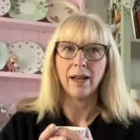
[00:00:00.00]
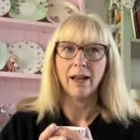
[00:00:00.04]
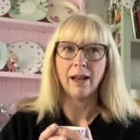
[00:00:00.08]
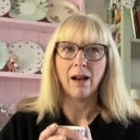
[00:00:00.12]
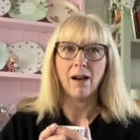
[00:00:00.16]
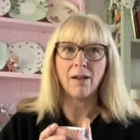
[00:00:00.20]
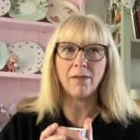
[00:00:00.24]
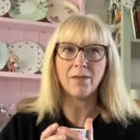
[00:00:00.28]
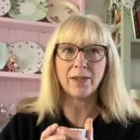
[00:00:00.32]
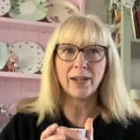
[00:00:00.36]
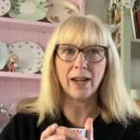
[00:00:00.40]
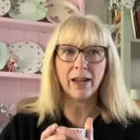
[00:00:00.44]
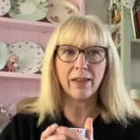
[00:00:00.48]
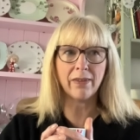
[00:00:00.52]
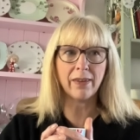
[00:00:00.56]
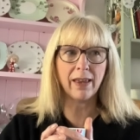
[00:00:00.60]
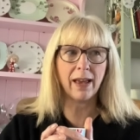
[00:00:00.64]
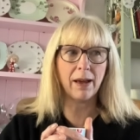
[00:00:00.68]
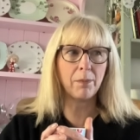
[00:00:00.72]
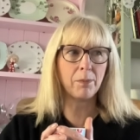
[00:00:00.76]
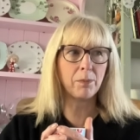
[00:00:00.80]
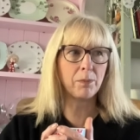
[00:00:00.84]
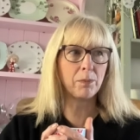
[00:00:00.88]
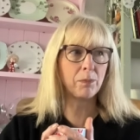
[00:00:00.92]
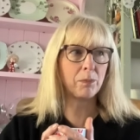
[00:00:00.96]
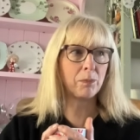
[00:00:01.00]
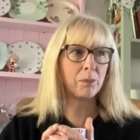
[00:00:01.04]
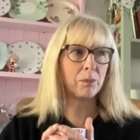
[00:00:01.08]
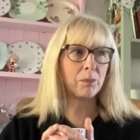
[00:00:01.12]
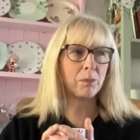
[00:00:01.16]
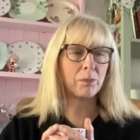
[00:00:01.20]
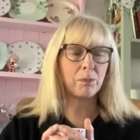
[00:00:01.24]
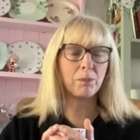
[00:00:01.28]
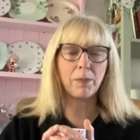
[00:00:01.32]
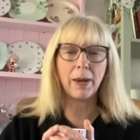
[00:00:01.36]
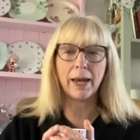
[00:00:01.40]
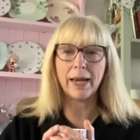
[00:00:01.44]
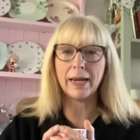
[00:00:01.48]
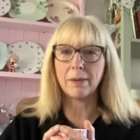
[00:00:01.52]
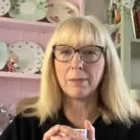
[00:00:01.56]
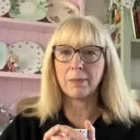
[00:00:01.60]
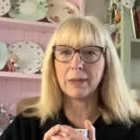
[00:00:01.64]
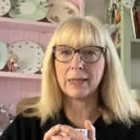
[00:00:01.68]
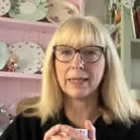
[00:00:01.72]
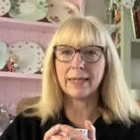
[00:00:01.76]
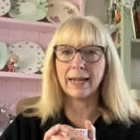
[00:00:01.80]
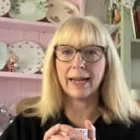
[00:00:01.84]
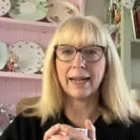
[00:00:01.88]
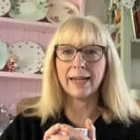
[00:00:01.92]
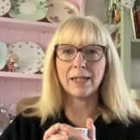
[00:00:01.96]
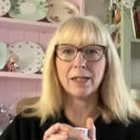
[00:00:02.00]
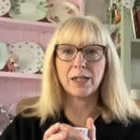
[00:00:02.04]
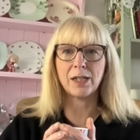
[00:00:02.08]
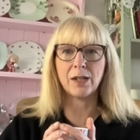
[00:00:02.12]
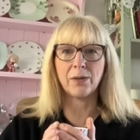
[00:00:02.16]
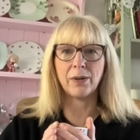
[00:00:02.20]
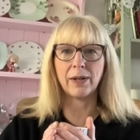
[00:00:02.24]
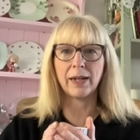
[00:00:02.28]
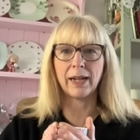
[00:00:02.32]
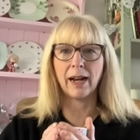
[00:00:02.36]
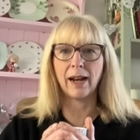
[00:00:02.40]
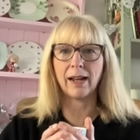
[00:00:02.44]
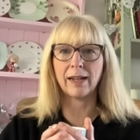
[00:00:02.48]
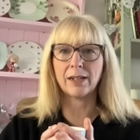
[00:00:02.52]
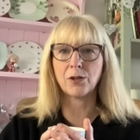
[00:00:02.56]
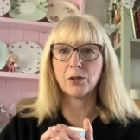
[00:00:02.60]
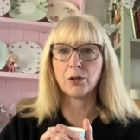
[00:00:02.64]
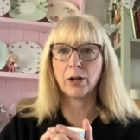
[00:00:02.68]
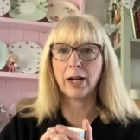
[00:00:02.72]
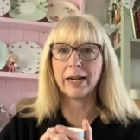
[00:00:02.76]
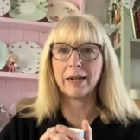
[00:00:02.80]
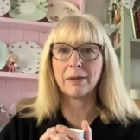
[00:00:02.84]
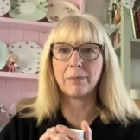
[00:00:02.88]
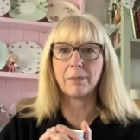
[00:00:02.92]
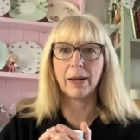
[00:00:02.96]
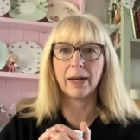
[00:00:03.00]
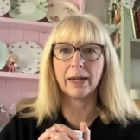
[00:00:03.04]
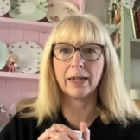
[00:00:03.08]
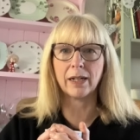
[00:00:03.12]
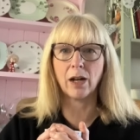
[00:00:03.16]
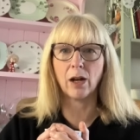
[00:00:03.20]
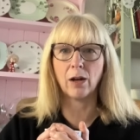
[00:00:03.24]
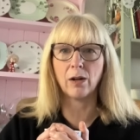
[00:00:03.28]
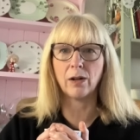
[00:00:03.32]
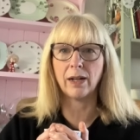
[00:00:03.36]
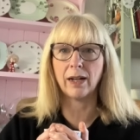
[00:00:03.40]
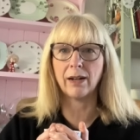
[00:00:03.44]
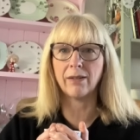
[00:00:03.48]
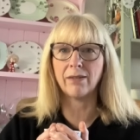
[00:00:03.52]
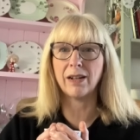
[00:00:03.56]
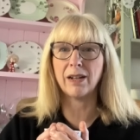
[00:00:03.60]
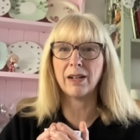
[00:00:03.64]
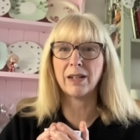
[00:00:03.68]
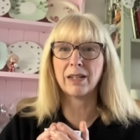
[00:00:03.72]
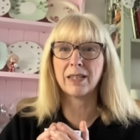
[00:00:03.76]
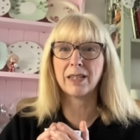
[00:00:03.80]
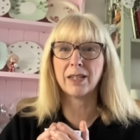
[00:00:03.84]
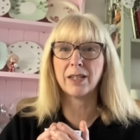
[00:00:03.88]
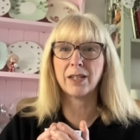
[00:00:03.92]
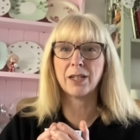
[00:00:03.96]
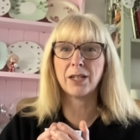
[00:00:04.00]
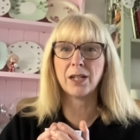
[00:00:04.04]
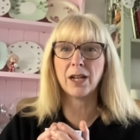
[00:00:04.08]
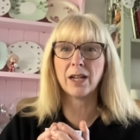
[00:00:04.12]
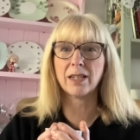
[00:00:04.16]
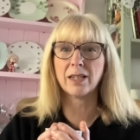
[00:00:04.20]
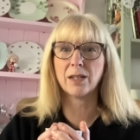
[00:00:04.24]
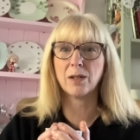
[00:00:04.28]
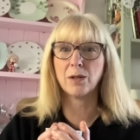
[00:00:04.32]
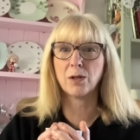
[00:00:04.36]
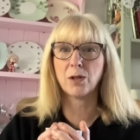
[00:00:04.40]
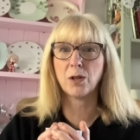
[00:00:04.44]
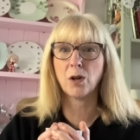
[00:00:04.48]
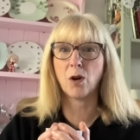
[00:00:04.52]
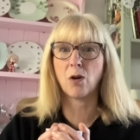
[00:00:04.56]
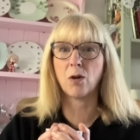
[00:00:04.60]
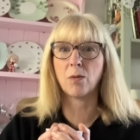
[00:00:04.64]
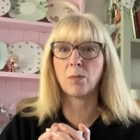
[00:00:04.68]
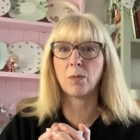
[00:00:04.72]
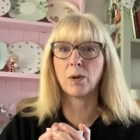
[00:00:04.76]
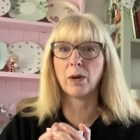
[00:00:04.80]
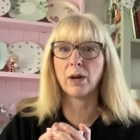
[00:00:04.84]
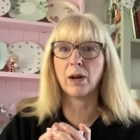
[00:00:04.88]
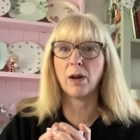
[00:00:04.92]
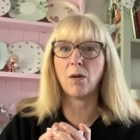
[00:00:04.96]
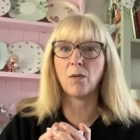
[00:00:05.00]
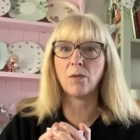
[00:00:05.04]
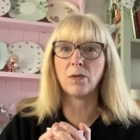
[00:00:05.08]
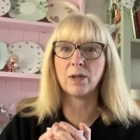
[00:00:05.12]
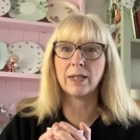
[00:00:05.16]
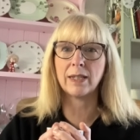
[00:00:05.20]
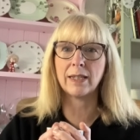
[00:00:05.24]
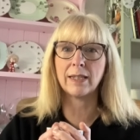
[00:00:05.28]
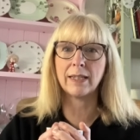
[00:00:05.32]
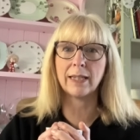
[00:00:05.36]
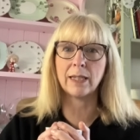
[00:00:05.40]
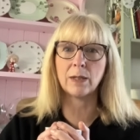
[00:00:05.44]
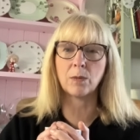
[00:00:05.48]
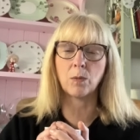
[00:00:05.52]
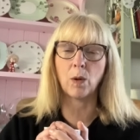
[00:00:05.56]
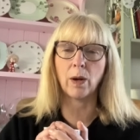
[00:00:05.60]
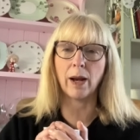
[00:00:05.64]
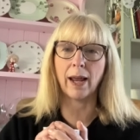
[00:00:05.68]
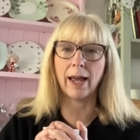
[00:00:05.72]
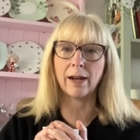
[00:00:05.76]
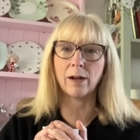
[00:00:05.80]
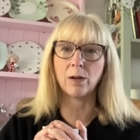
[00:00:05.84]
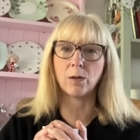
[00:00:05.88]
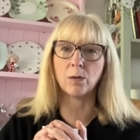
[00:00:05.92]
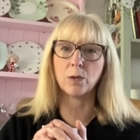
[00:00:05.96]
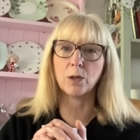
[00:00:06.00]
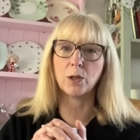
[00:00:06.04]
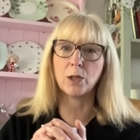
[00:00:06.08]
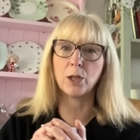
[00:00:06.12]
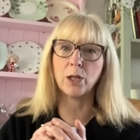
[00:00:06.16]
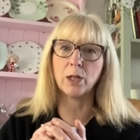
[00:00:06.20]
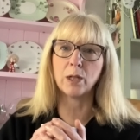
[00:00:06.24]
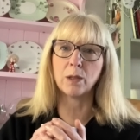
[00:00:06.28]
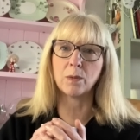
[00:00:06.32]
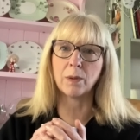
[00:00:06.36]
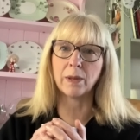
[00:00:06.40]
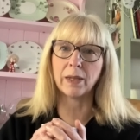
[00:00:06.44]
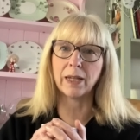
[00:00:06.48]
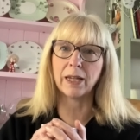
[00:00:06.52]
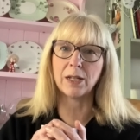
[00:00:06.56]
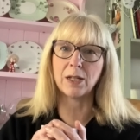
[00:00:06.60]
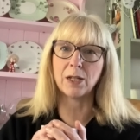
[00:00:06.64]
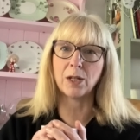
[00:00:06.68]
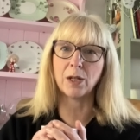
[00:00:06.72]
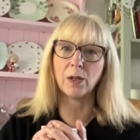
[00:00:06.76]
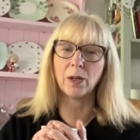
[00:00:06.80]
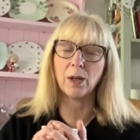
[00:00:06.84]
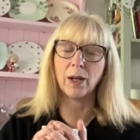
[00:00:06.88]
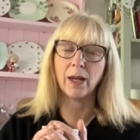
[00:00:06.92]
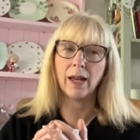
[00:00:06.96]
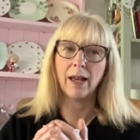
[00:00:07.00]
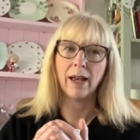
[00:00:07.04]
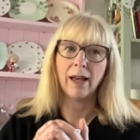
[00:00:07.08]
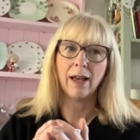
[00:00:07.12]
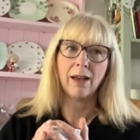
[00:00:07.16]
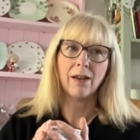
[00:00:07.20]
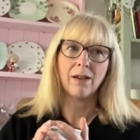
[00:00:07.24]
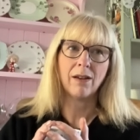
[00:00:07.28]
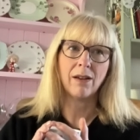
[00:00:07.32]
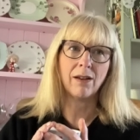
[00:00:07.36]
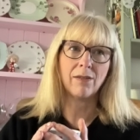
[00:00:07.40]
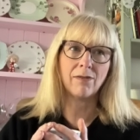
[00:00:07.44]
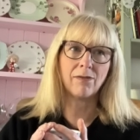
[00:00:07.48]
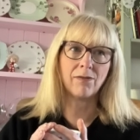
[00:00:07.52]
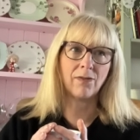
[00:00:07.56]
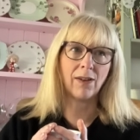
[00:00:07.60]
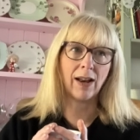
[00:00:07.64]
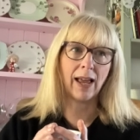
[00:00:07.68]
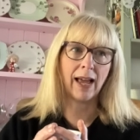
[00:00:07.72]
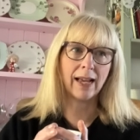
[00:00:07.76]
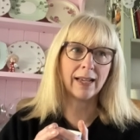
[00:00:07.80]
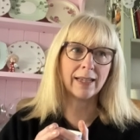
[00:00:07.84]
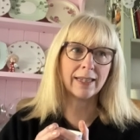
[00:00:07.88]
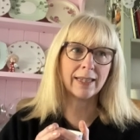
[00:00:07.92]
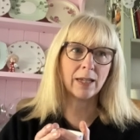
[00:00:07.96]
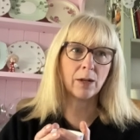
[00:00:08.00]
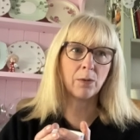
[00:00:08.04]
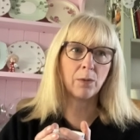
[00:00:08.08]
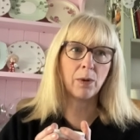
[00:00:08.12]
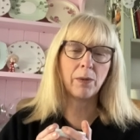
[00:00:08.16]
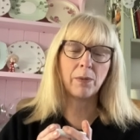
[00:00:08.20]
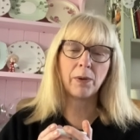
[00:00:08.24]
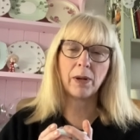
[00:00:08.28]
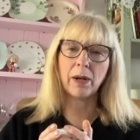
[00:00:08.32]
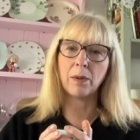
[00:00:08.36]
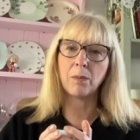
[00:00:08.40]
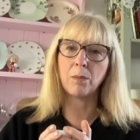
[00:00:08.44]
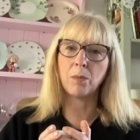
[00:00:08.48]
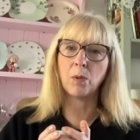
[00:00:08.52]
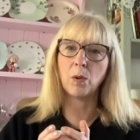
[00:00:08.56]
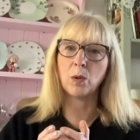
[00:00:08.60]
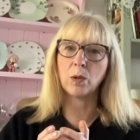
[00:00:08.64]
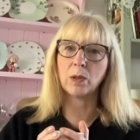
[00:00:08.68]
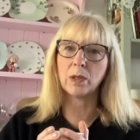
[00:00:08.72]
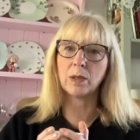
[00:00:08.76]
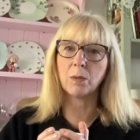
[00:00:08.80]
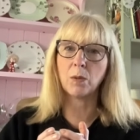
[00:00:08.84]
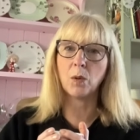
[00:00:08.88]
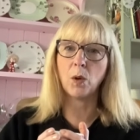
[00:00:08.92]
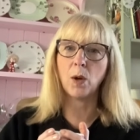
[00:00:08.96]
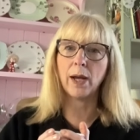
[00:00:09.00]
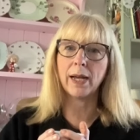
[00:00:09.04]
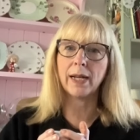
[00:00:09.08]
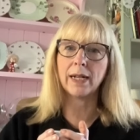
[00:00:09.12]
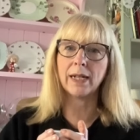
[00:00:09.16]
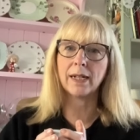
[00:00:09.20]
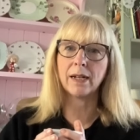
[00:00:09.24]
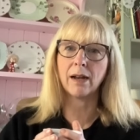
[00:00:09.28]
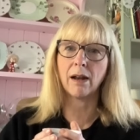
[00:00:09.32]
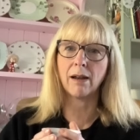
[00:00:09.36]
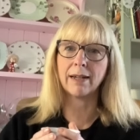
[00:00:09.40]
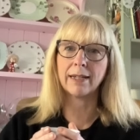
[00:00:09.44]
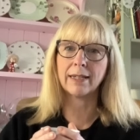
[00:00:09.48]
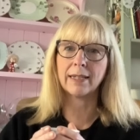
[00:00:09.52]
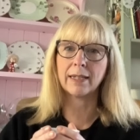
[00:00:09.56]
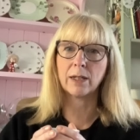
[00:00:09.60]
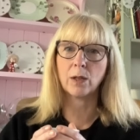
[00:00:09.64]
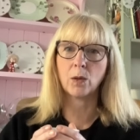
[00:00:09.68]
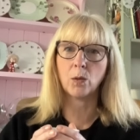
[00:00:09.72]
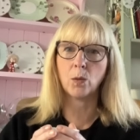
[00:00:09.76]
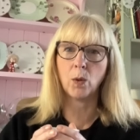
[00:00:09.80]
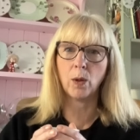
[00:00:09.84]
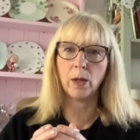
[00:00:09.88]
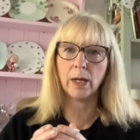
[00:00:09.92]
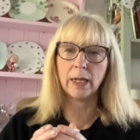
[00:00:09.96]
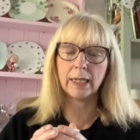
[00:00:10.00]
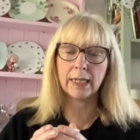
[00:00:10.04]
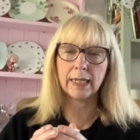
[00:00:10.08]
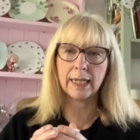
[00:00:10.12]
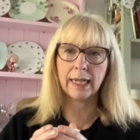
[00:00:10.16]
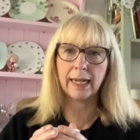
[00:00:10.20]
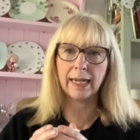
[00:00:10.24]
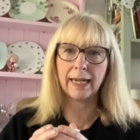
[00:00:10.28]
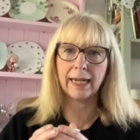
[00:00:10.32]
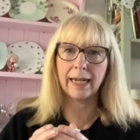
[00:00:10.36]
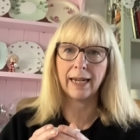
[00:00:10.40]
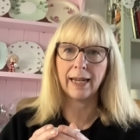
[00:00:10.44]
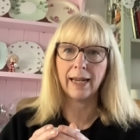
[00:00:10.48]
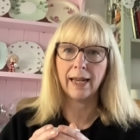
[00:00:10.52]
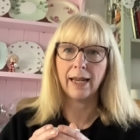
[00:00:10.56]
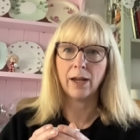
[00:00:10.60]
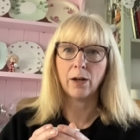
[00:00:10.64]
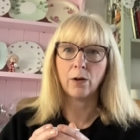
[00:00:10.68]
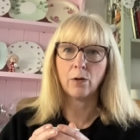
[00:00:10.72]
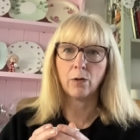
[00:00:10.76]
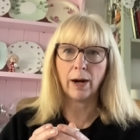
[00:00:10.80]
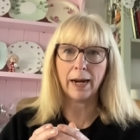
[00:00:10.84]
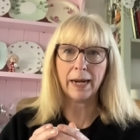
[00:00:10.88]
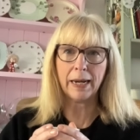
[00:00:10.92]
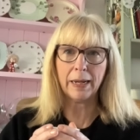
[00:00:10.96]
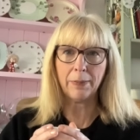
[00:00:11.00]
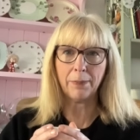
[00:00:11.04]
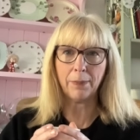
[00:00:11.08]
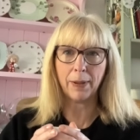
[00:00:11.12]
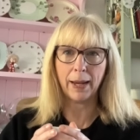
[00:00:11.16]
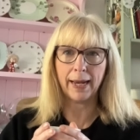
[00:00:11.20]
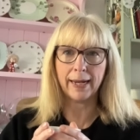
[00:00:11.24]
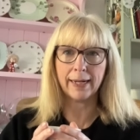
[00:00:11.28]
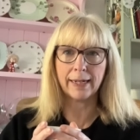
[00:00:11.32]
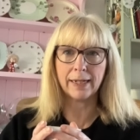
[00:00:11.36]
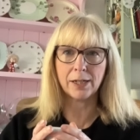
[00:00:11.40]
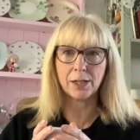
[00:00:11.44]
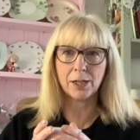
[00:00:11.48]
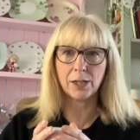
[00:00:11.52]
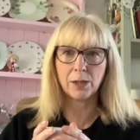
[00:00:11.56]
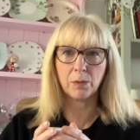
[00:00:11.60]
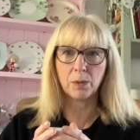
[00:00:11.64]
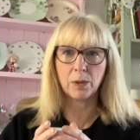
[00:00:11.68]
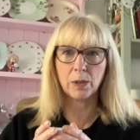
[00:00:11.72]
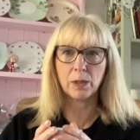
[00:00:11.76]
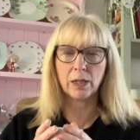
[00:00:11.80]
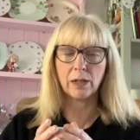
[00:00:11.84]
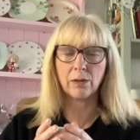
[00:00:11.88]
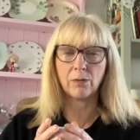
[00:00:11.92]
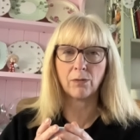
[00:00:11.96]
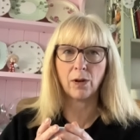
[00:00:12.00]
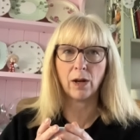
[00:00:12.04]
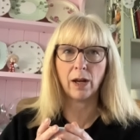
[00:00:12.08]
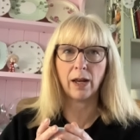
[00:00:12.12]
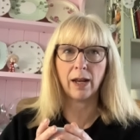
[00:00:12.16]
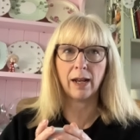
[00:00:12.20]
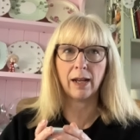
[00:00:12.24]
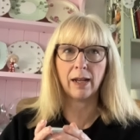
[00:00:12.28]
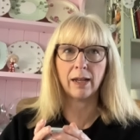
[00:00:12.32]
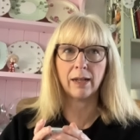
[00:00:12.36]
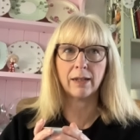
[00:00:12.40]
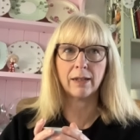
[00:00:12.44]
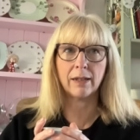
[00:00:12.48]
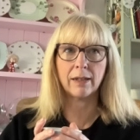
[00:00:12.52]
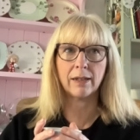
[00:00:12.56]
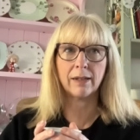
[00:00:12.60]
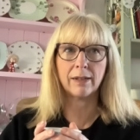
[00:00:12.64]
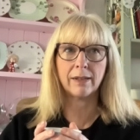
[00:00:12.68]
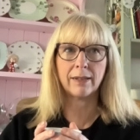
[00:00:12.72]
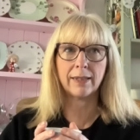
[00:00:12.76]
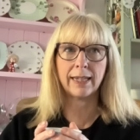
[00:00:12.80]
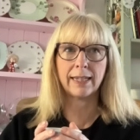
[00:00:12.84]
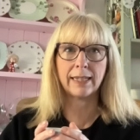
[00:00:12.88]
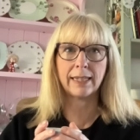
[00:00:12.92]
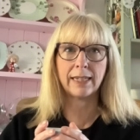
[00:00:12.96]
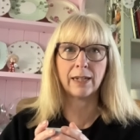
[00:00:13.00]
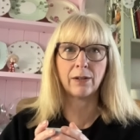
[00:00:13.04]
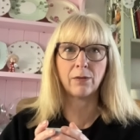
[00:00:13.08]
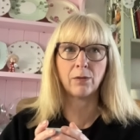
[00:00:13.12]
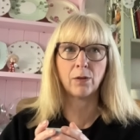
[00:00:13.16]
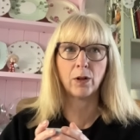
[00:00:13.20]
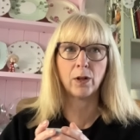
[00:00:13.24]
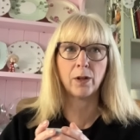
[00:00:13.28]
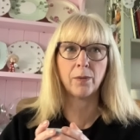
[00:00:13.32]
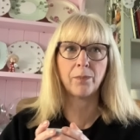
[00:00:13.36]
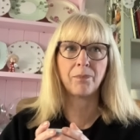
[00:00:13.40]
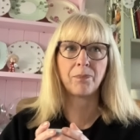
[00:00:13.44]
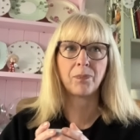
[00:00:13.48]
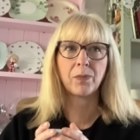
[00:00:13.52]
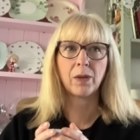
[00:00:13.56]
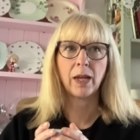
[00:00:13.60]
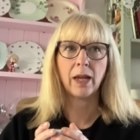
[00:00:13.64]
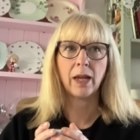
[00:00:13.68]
I've done that, made a mistake doing it, like trade magnolia. It just looked horrible. And obviously this is what landlords use when they do a flat. So we went and bought some quite nice quality grey paint she wanted for her sitting room.